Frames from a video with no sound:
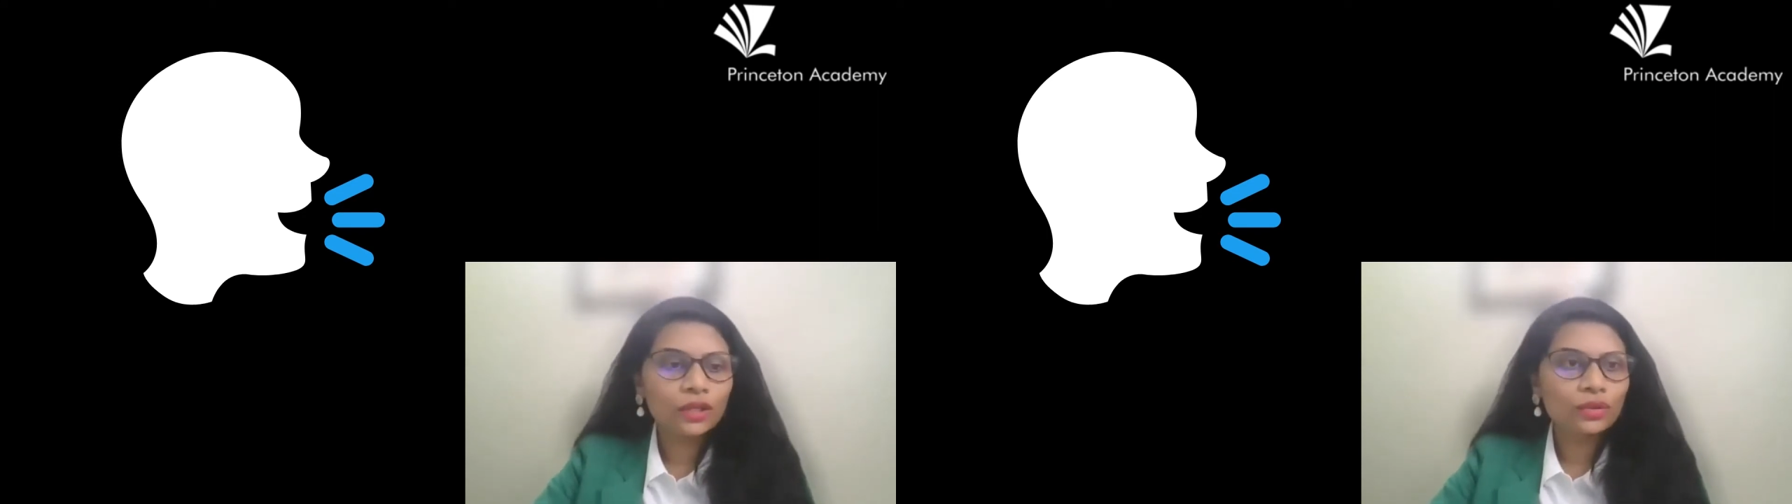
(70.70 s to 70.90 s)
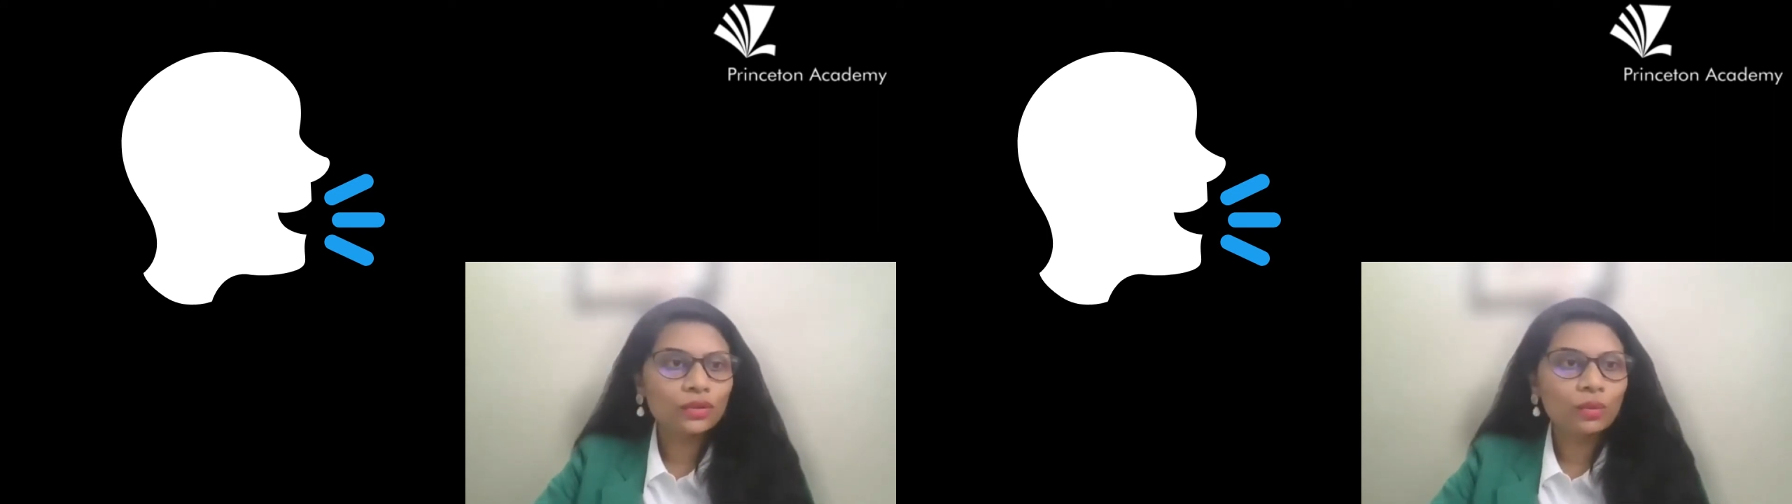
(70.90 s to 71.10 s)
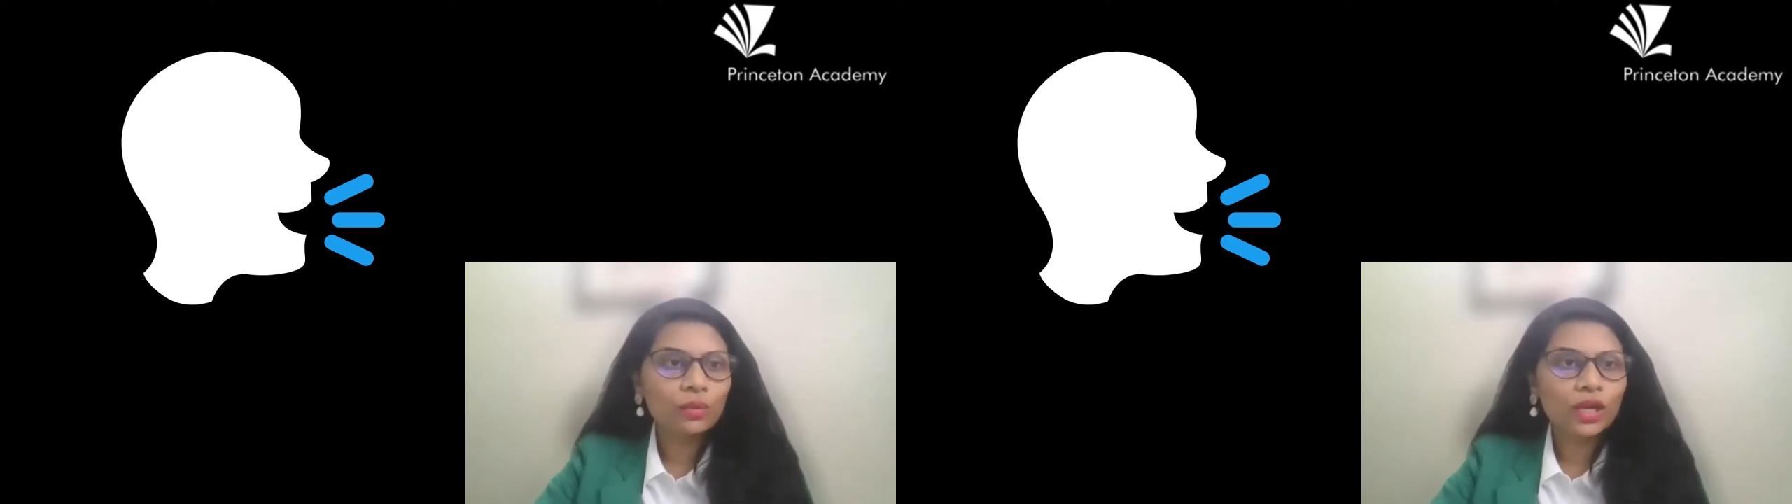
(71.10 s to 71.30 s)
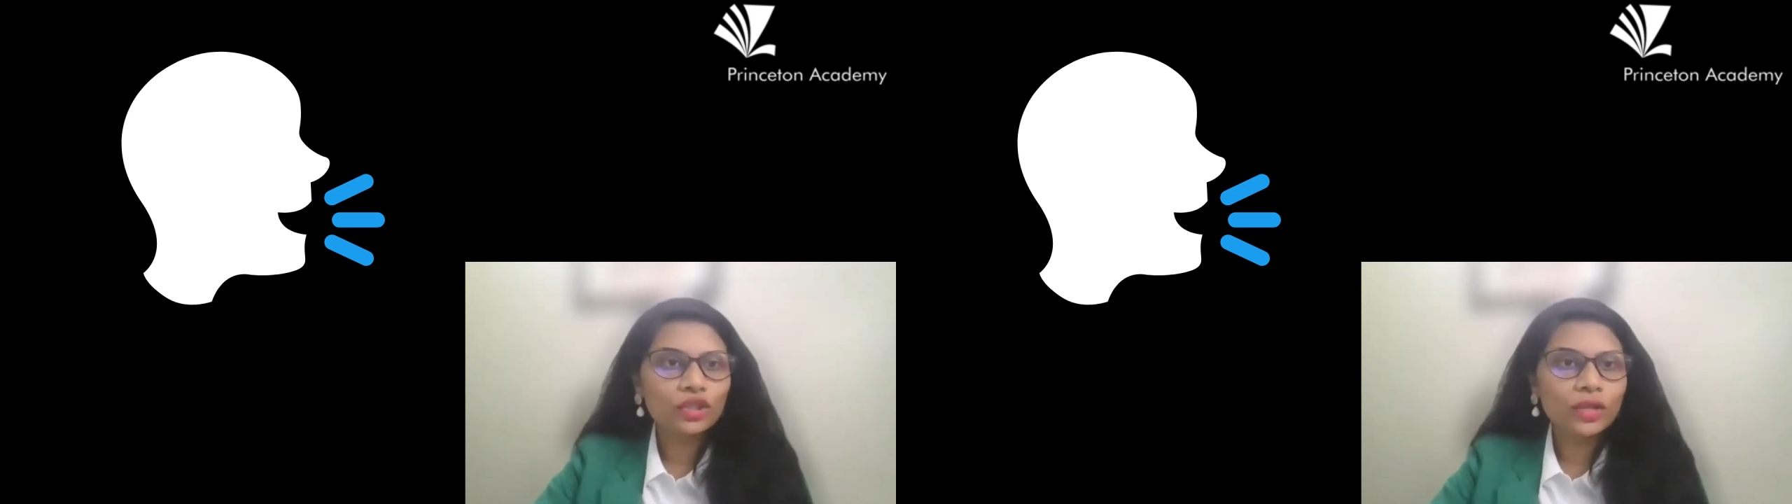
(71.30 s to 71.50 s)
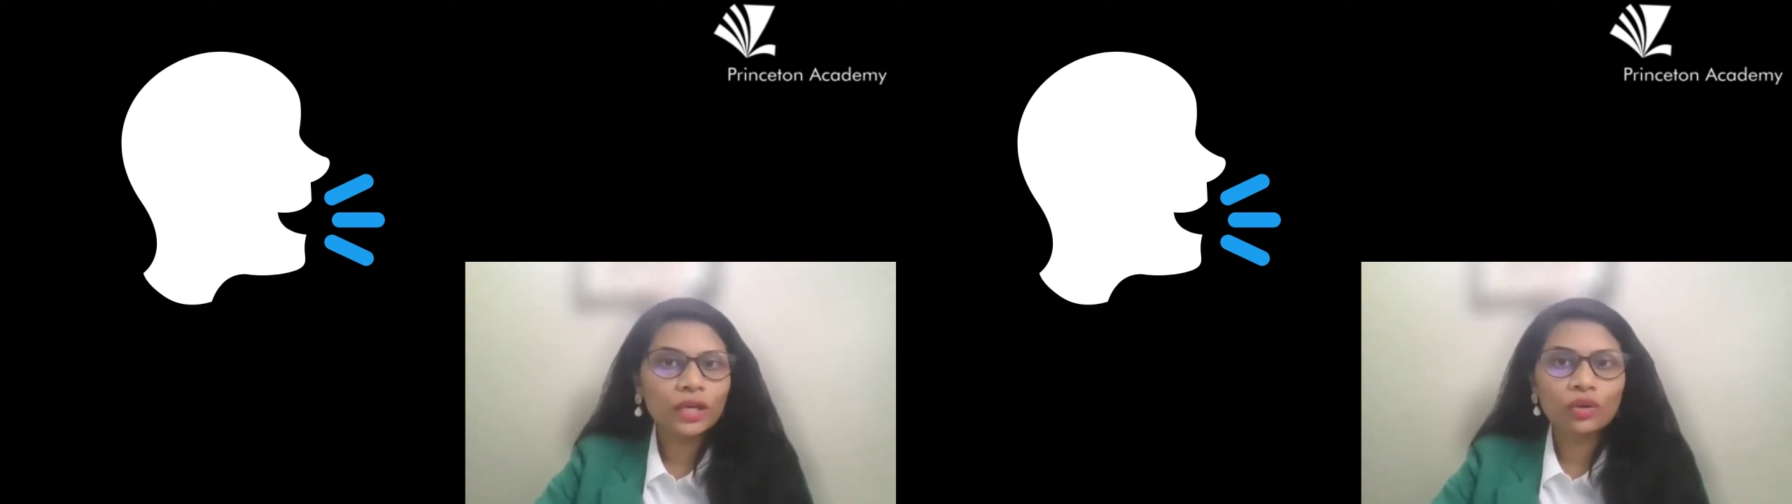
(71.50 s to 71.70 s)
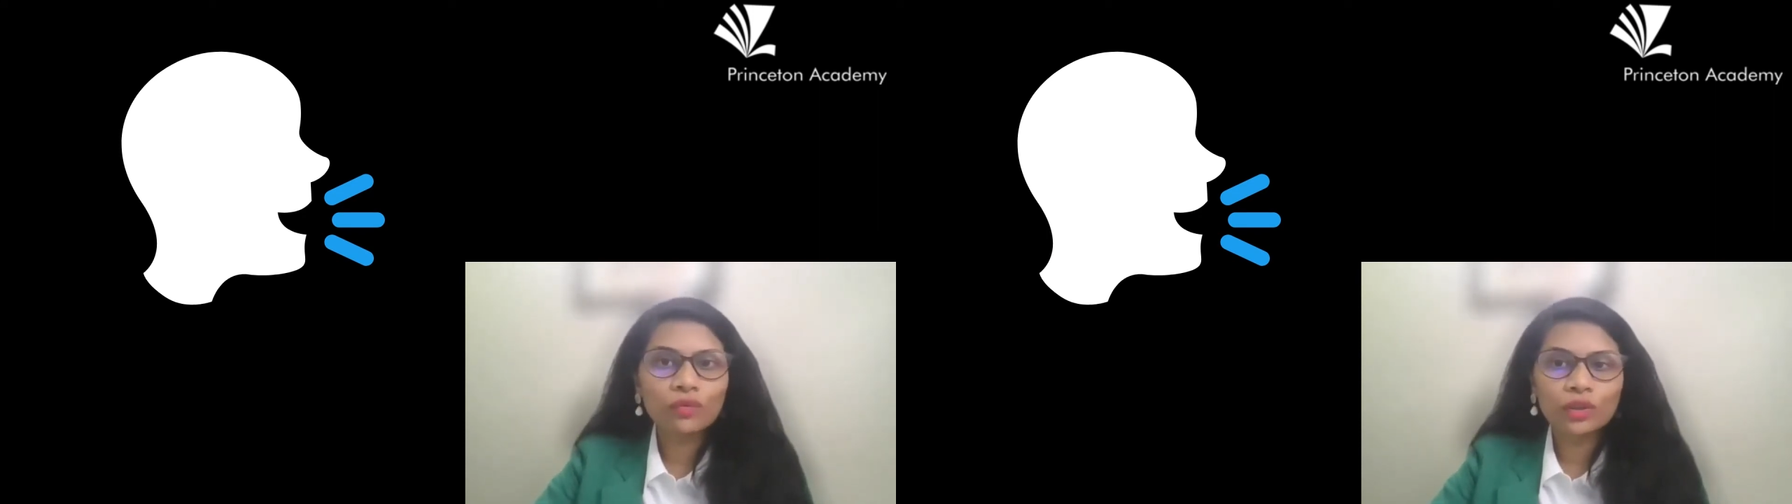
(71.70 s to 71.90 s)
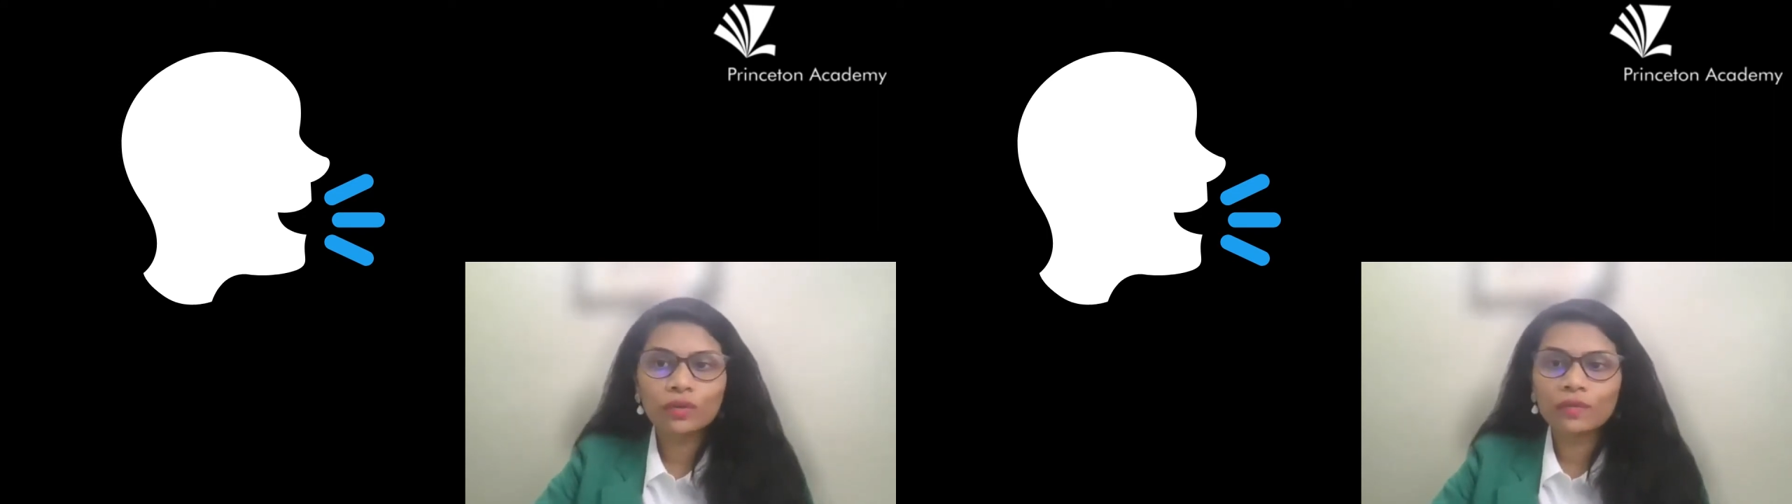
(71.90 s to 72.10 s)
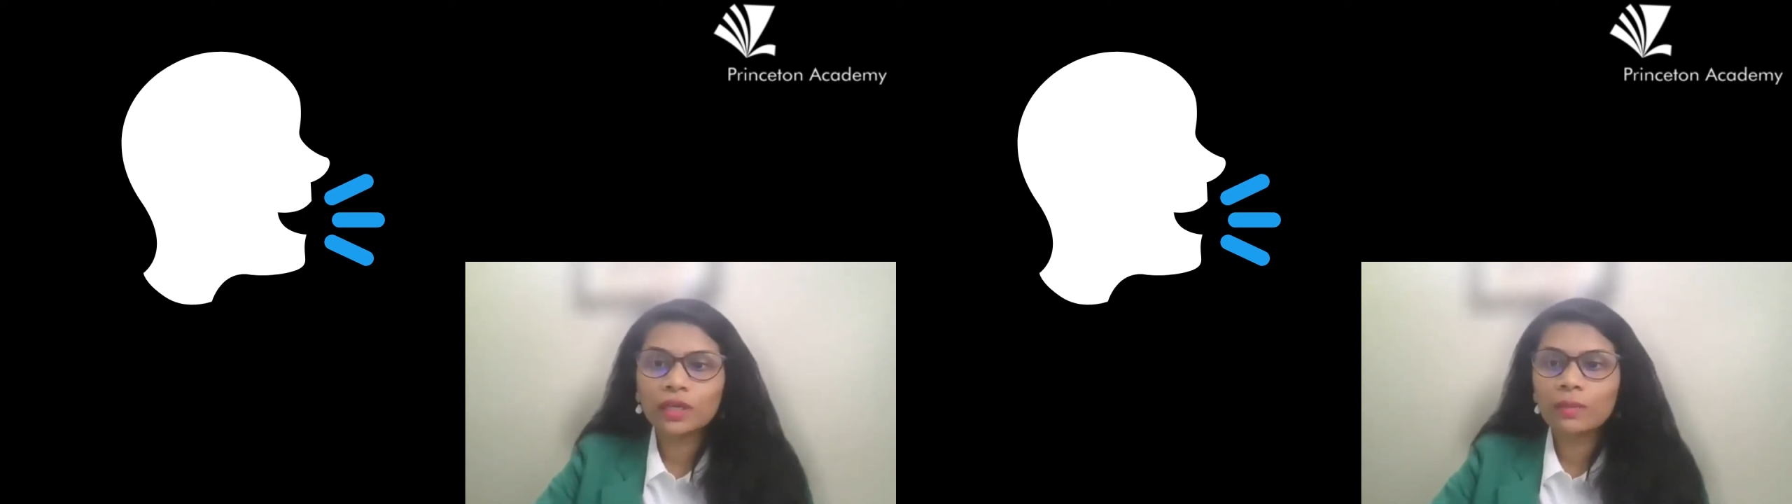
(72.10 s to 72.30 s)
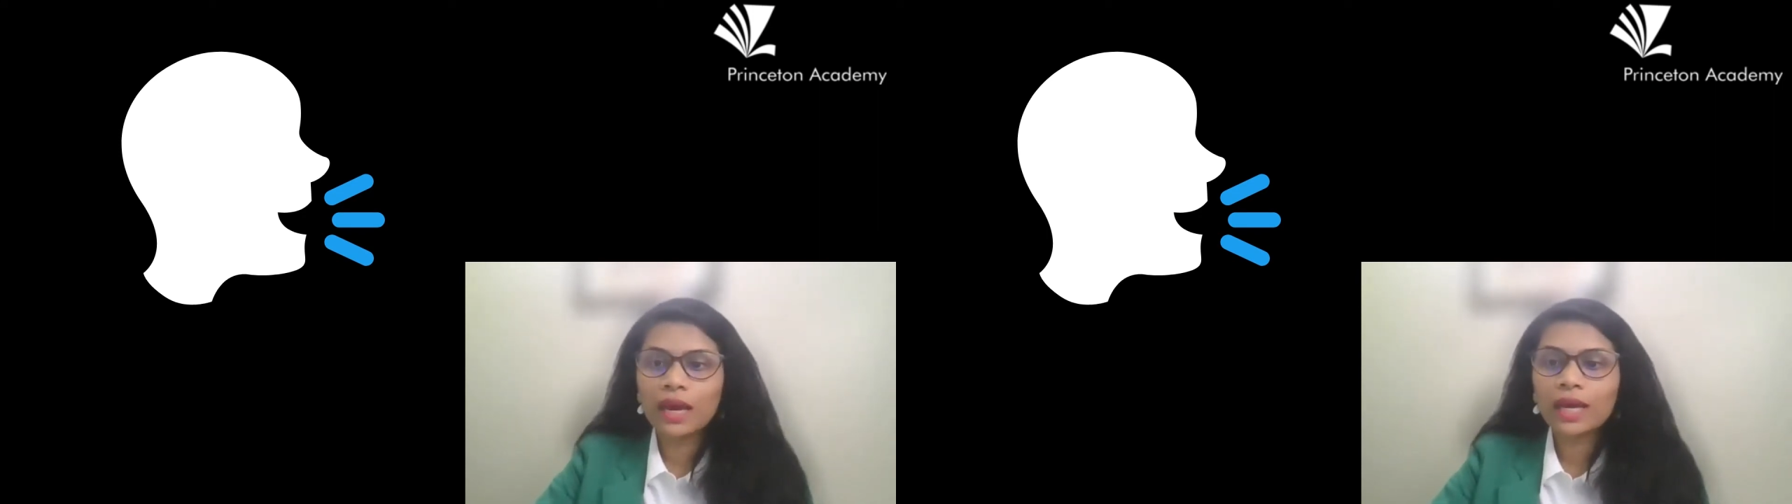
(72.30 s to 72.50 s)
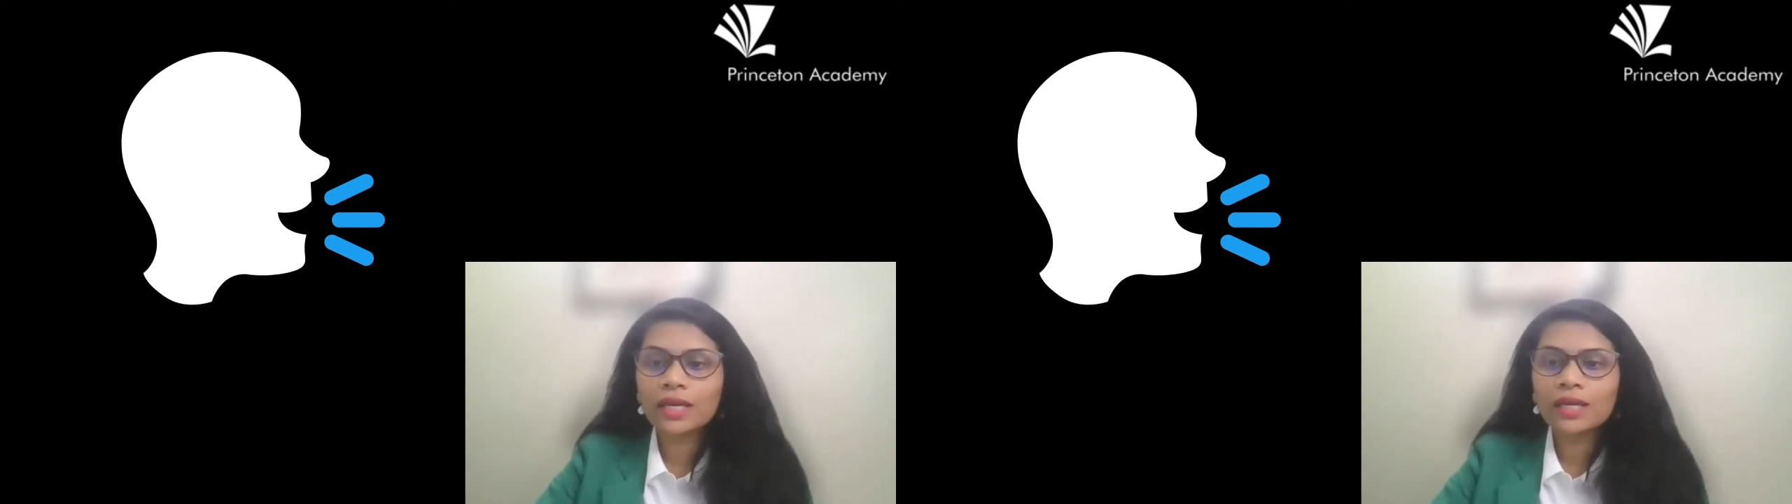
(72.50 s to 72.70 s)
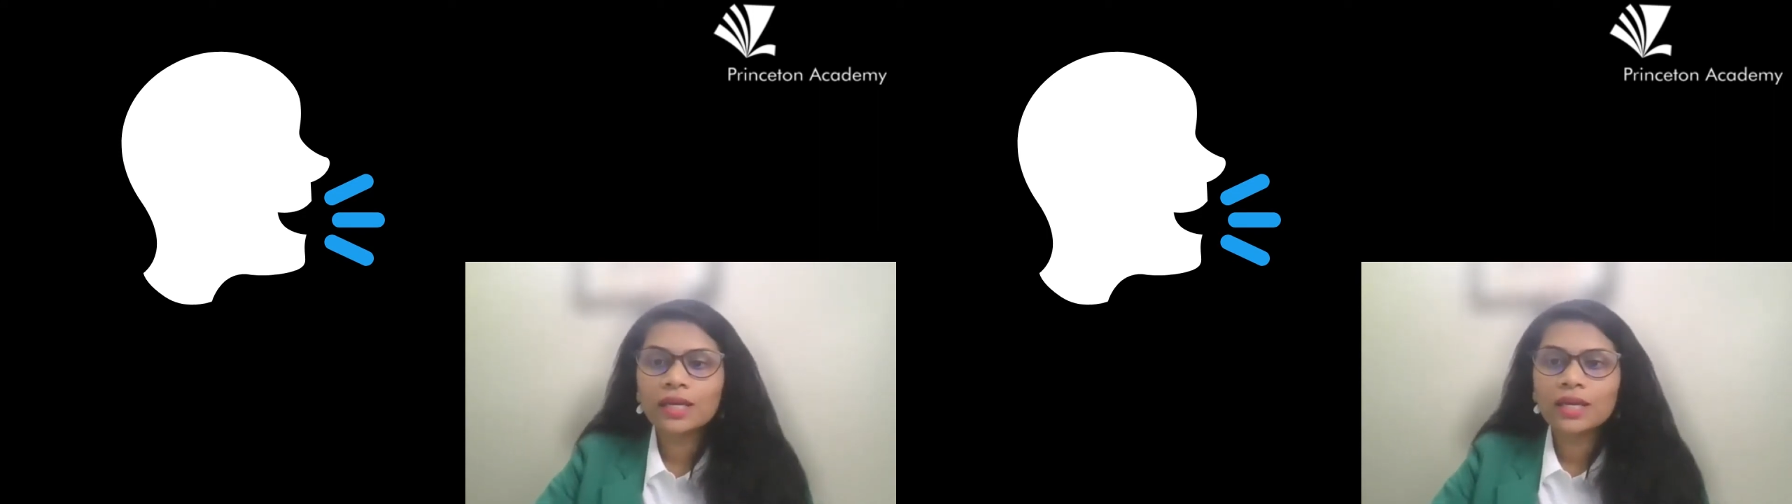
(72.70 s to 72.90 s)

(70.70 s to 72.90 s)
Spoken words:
Thank you so much. Thank you for the feedback.